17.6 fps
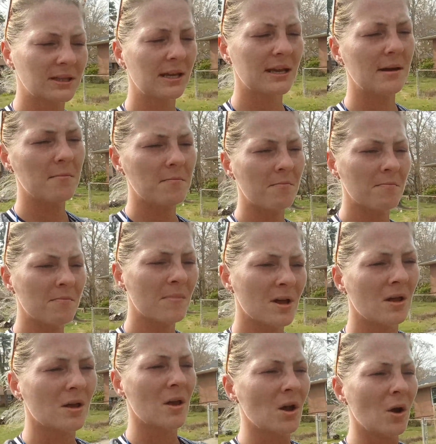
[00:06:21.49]
them,
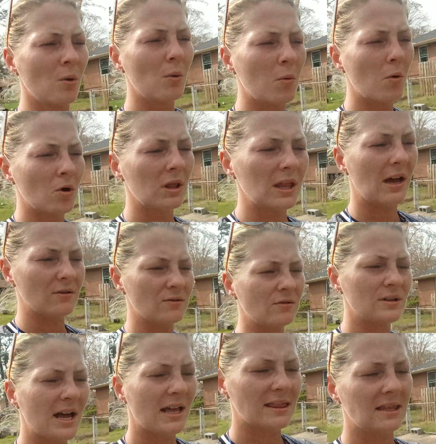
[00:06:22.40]
we weren't allowed to do
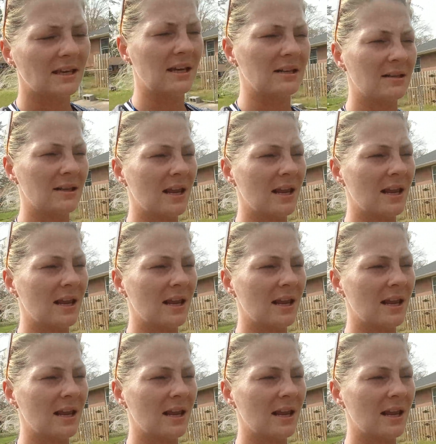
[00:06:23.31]
nothing.